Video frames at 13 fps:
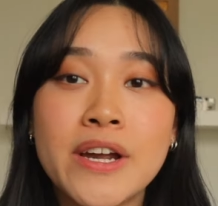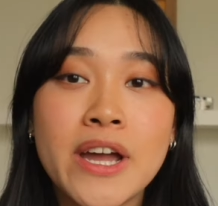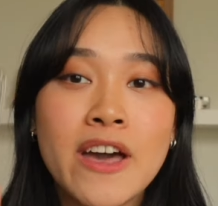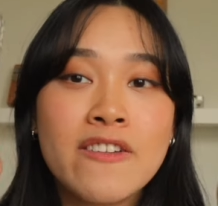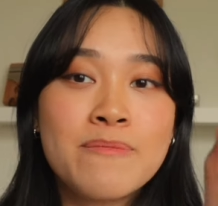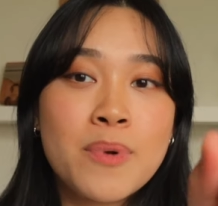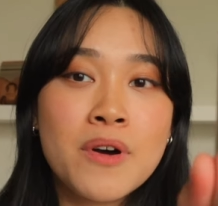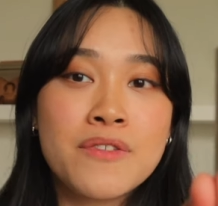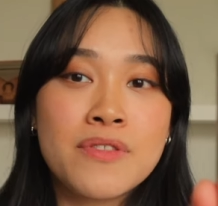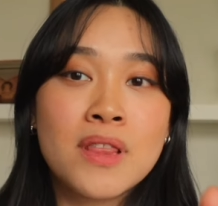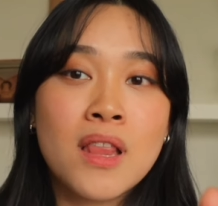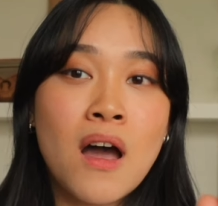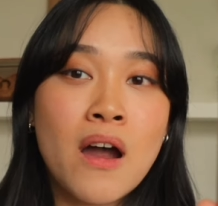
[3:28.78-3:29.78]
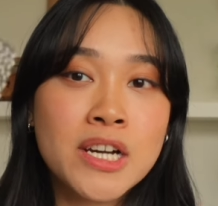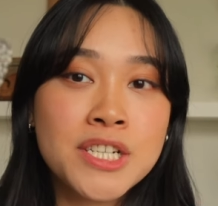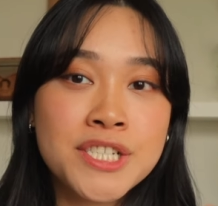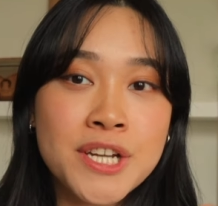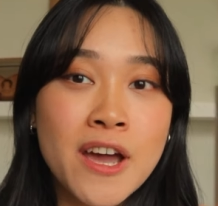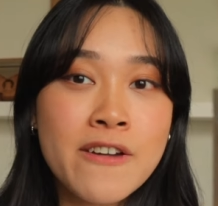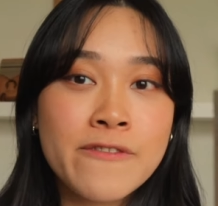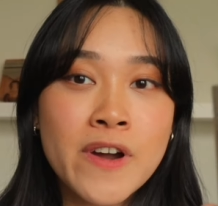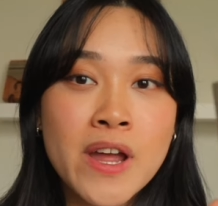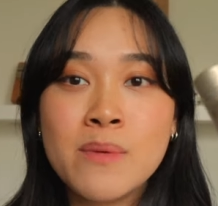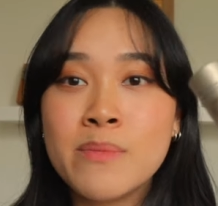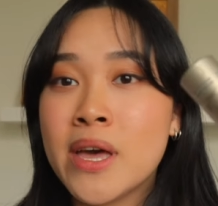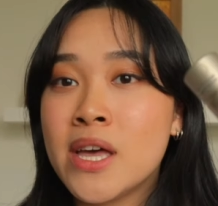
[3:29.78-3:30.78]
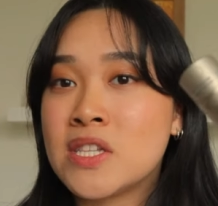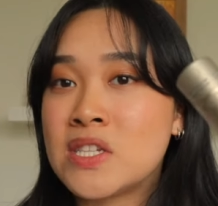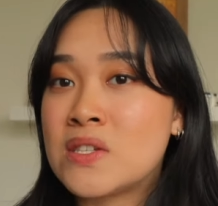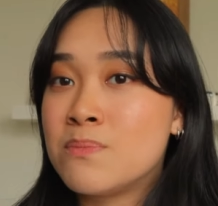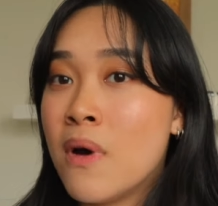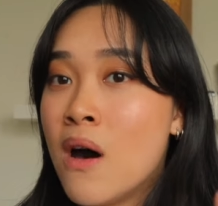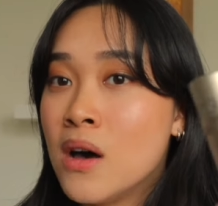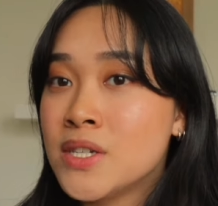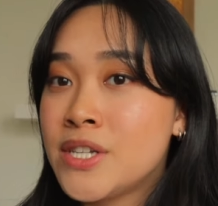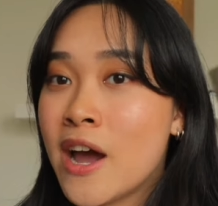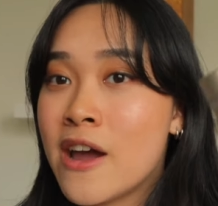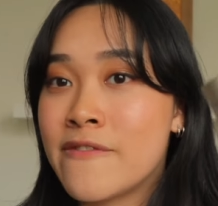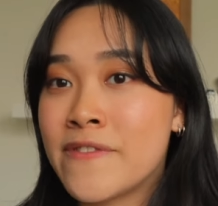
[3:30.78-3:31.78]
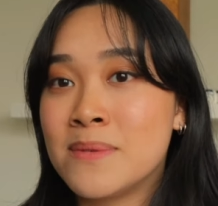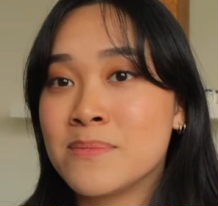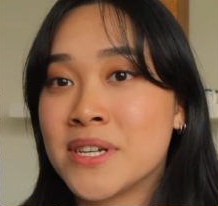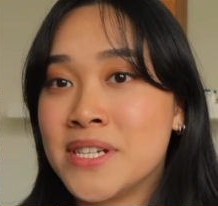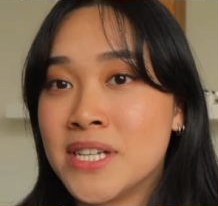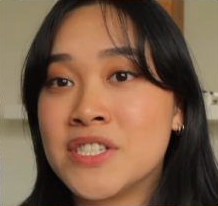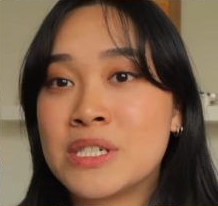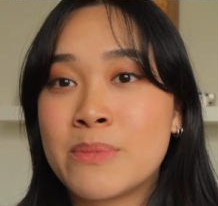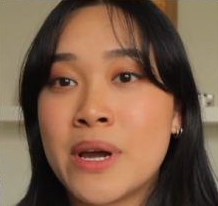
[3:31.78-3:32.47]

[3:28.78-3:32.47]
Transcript: I have both large diaphragm and small diaphragm condenser